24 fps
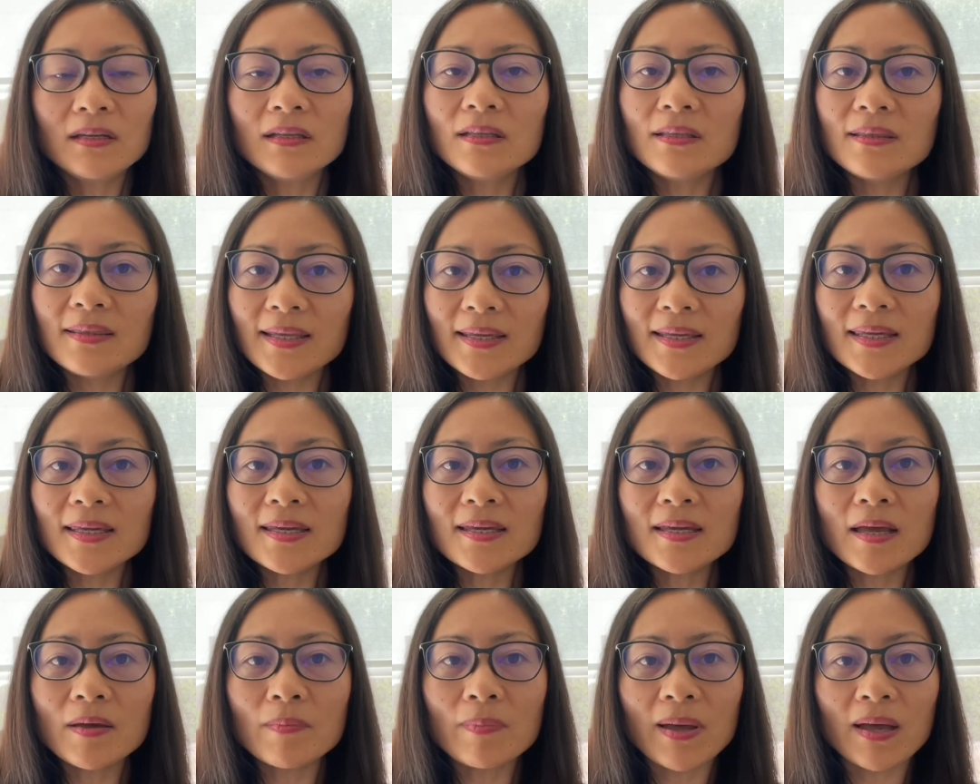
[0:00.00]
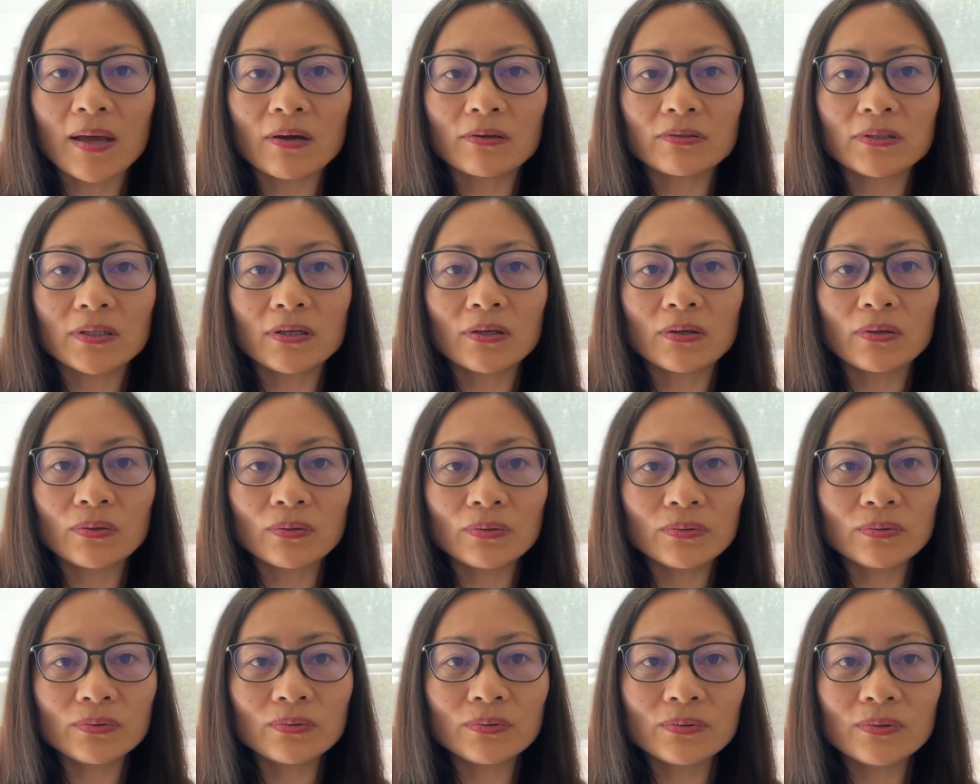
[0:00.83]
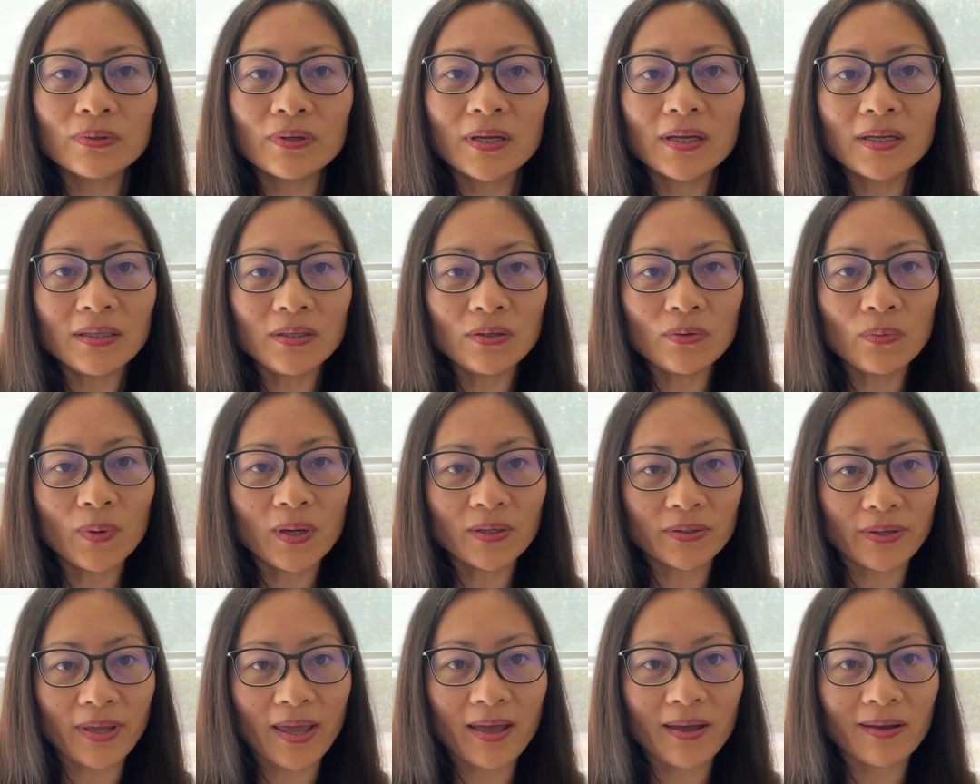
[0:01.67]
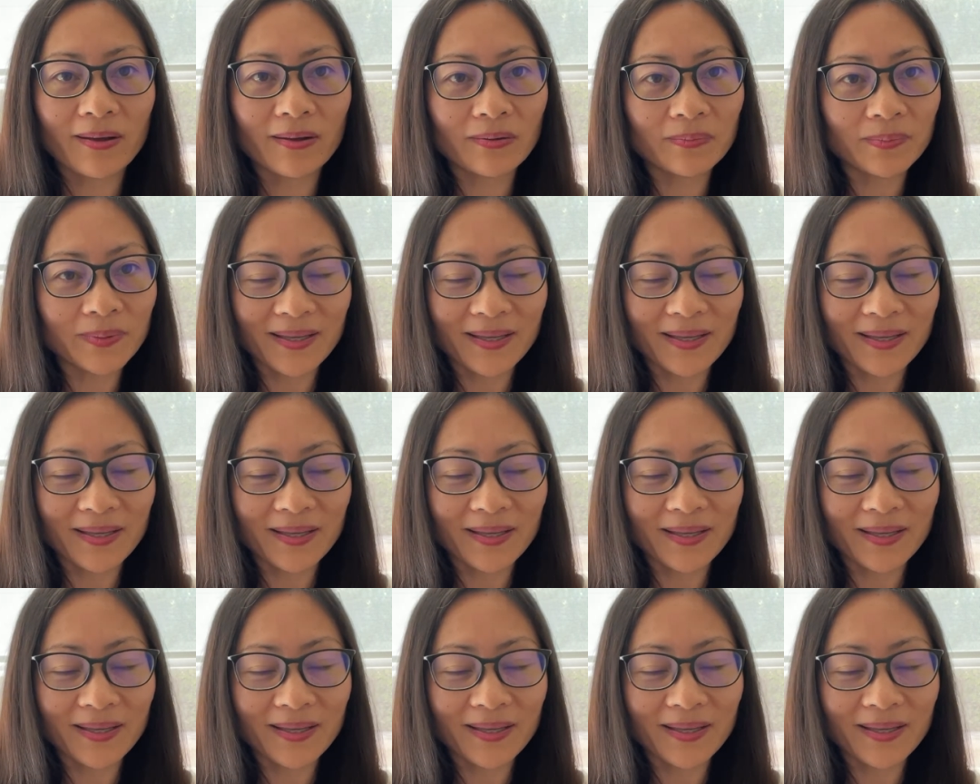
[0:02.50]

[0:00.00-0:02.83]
thinking about who you want to help